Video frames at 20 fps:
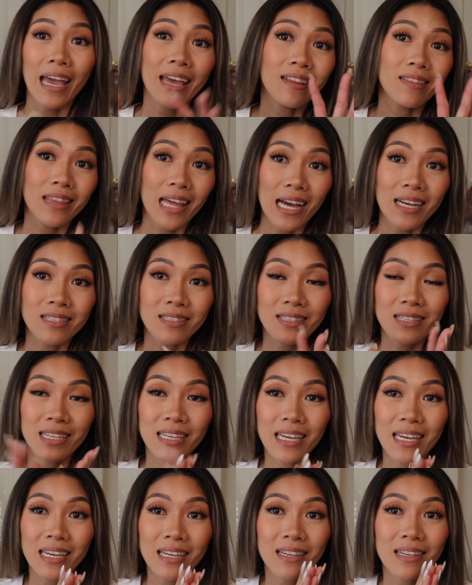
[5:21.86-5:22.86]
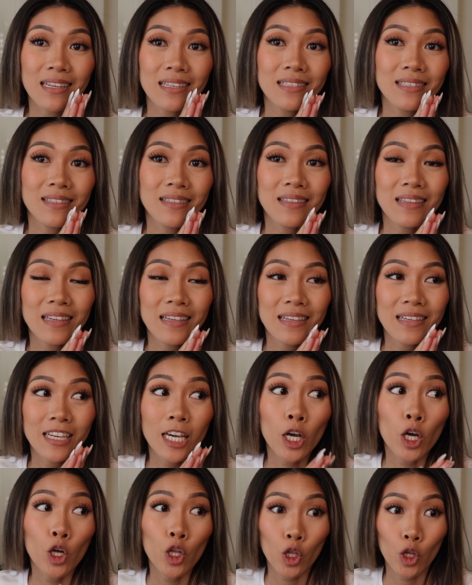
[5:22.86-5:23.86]
And lastly, it is the
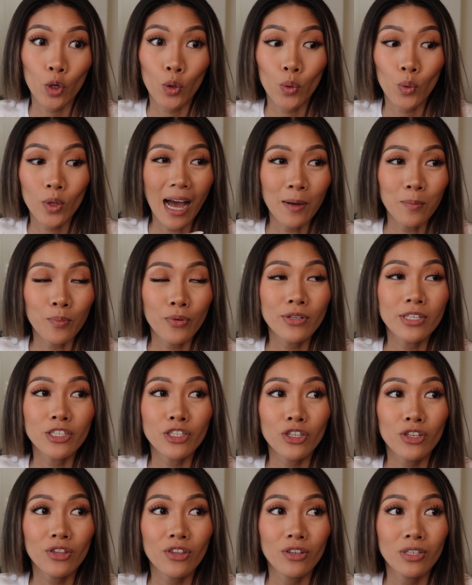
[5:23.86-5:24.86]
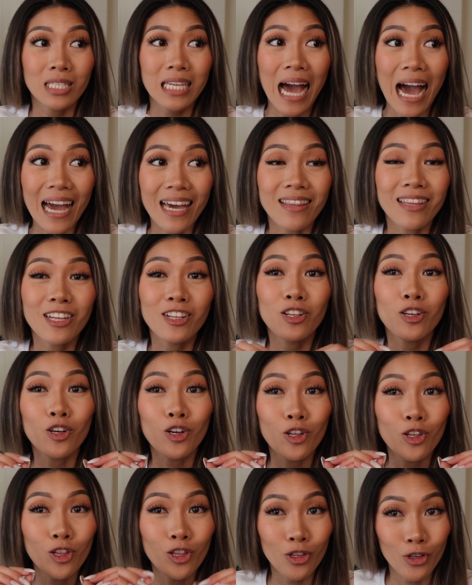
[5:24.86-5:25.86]
glue. I'm pretty sure there's eyelid
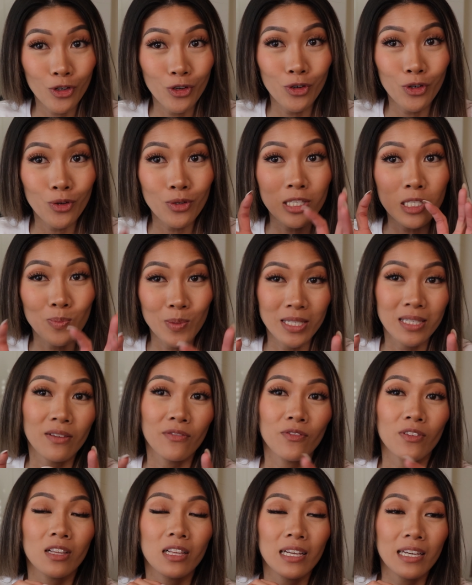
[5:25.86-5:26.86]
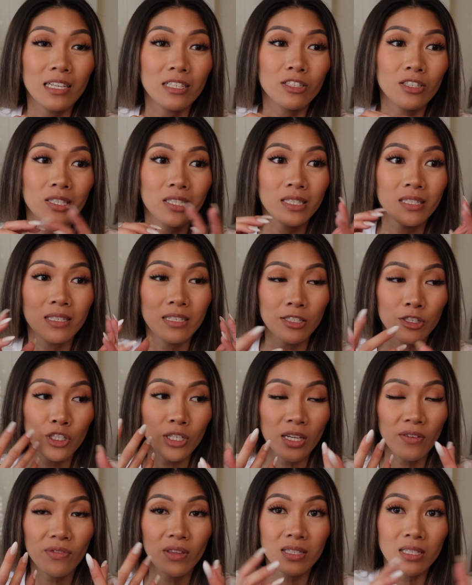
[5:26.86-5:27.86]
glue specifically to
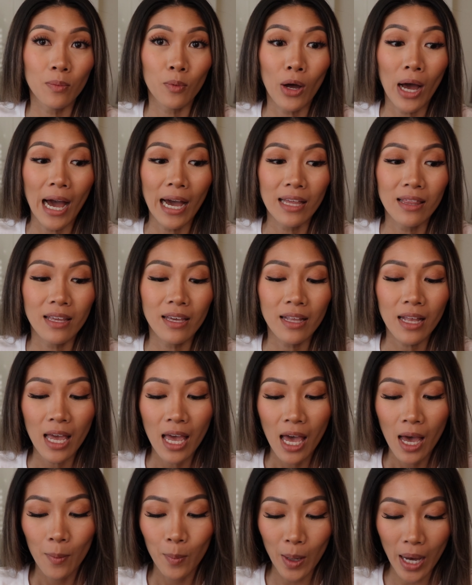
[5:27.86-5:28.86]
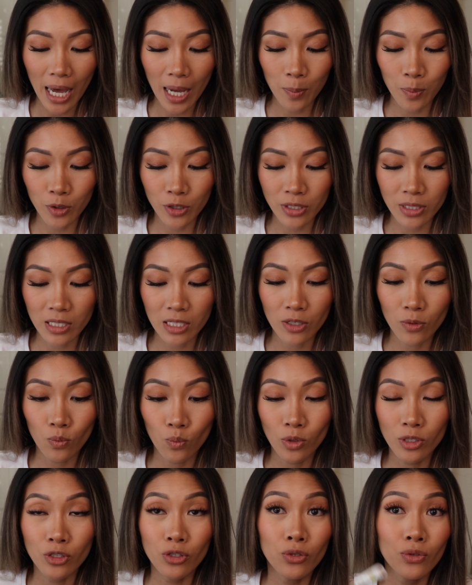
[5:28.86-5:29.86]
achieve the double eyelid, but I personally
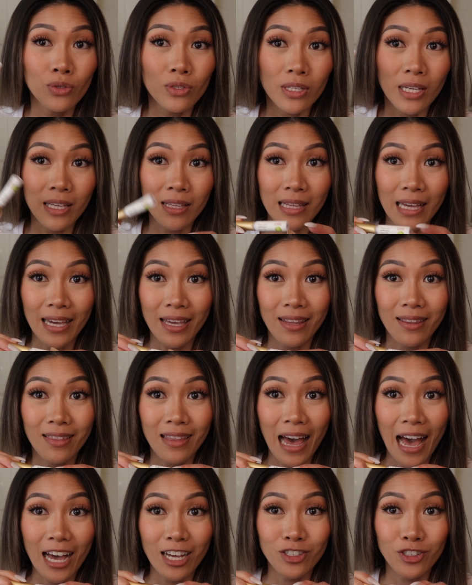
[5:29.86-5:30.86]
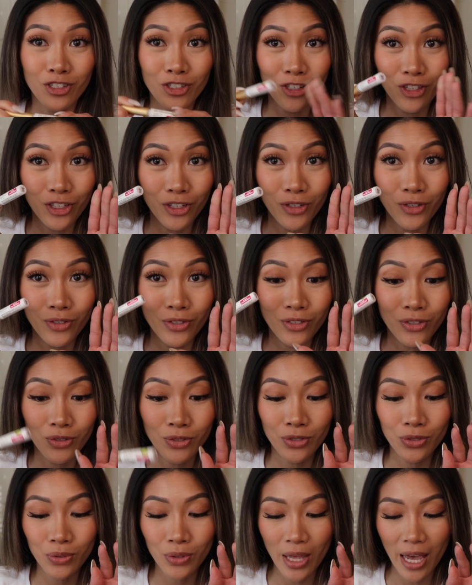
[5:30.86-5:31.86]
was using like lash glue to
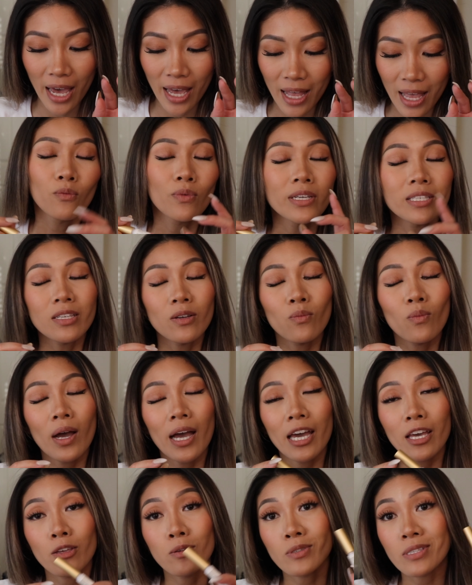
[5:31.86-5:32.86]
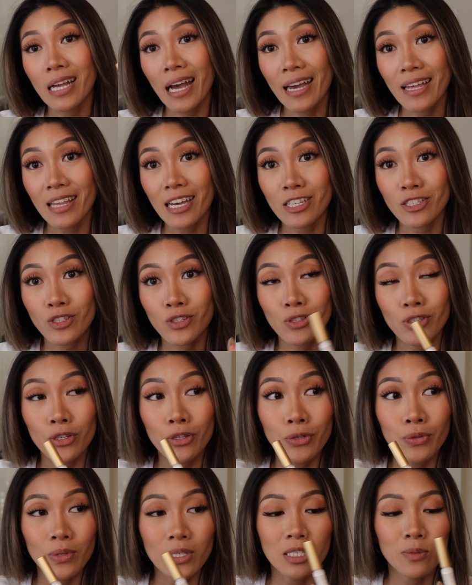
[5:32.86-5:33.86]
do that. Reason why I use eyelash
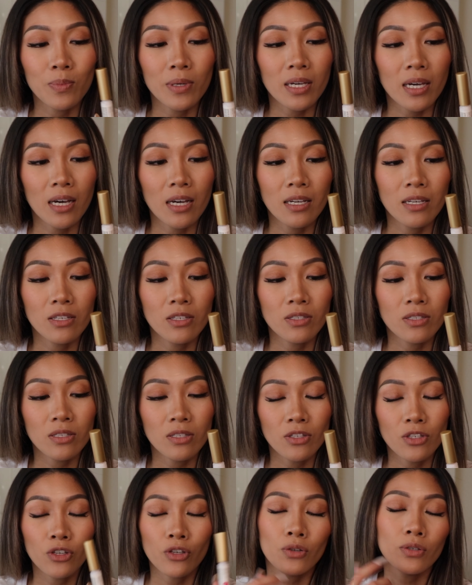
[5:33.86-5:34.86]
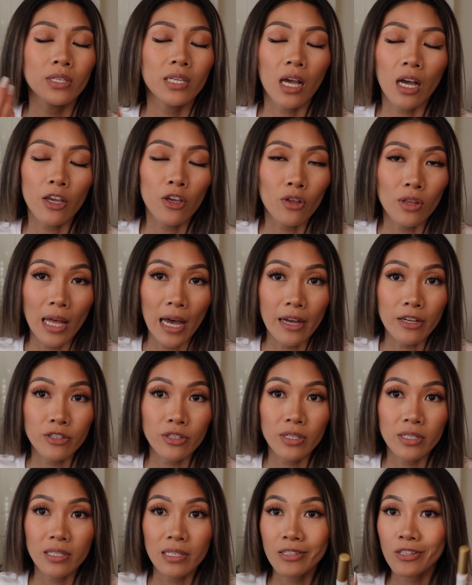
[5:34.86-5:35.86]
glue is because you're using on your
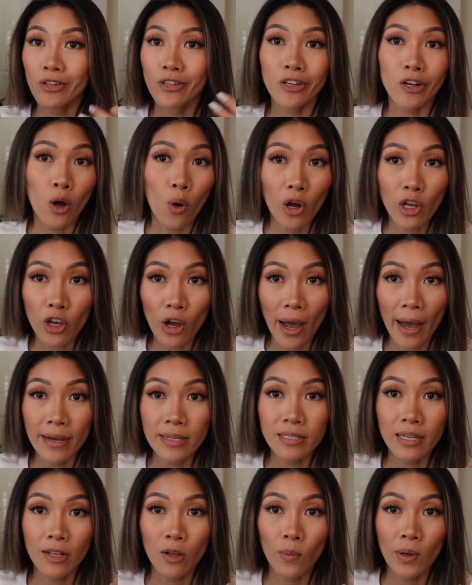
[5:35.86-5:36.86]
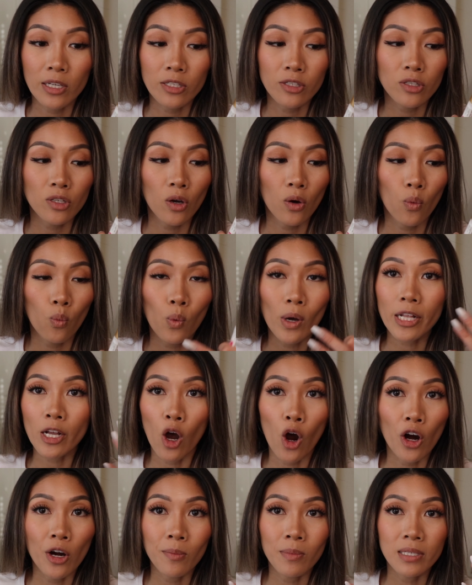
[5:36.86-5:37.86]
lashes, it's gonna go on your eyes anyway, so what
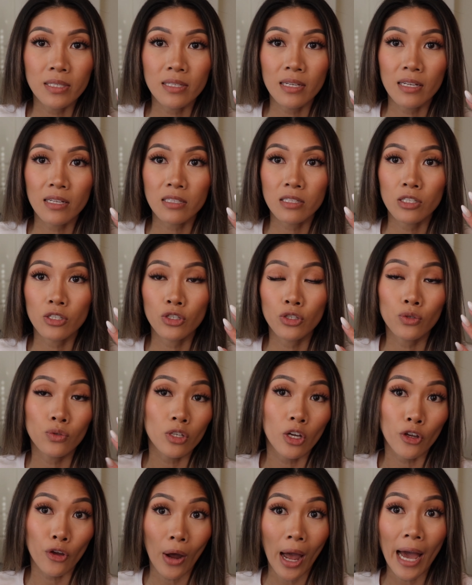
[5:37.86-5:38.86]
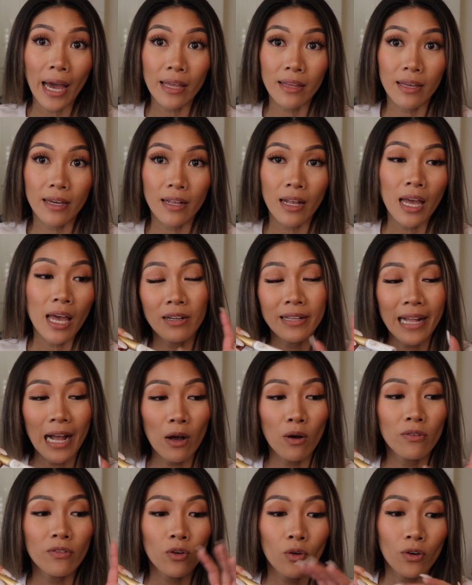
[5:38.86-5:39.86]
harm is it to use on your eyelid?
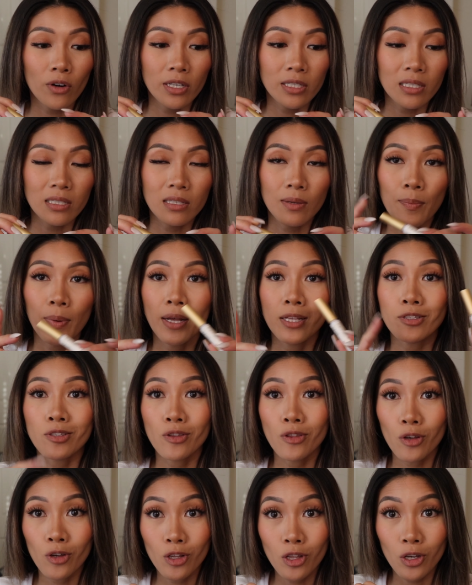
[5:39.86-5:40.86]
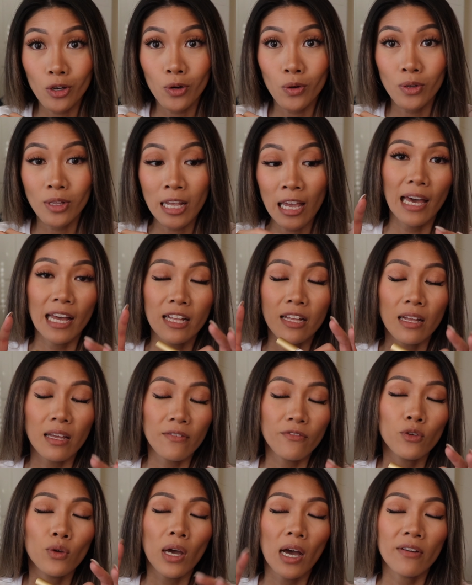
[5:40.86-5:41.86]
Now, of course, it depends on the glue, and, and
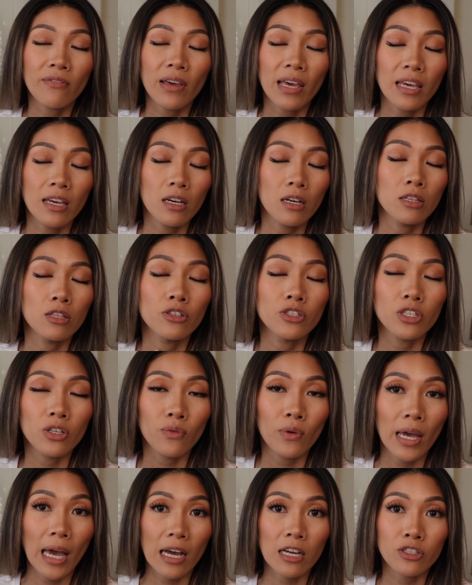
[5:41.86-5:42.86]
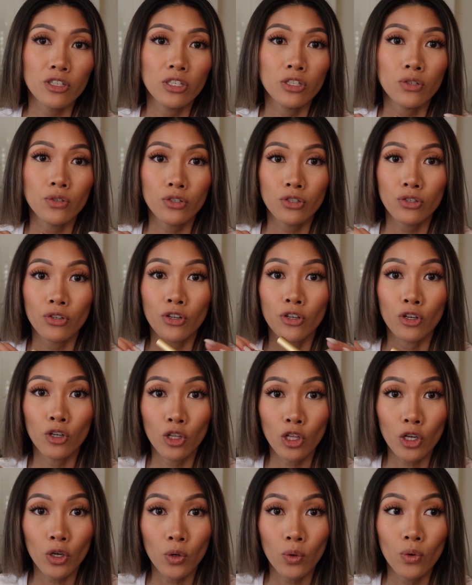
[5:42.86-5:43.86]
if you have a allergic reaction to a certain
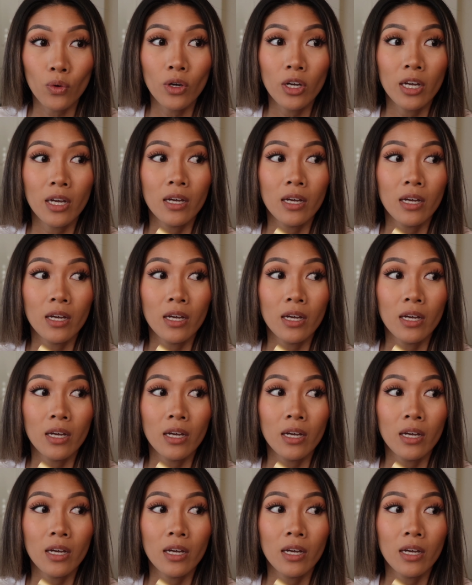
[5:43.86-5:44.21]
glue,